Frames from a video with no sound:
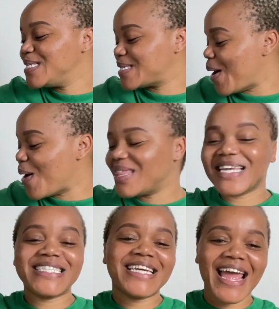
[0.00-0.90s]
So
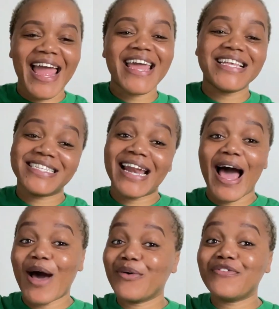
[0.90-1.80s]
the chair is
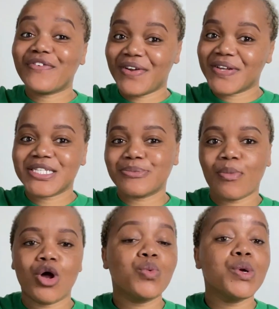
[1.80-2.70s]
now very
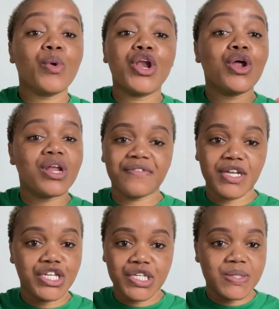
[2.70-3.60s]
small. We were not
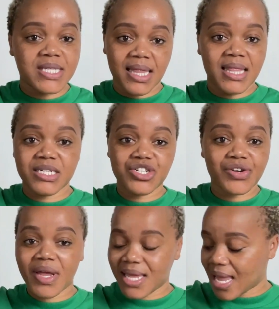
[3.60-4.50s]
even using the
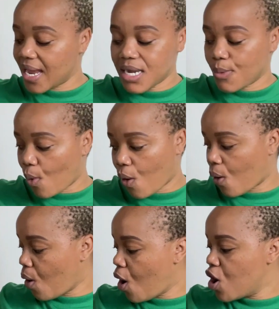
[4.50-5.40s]
tray anymore.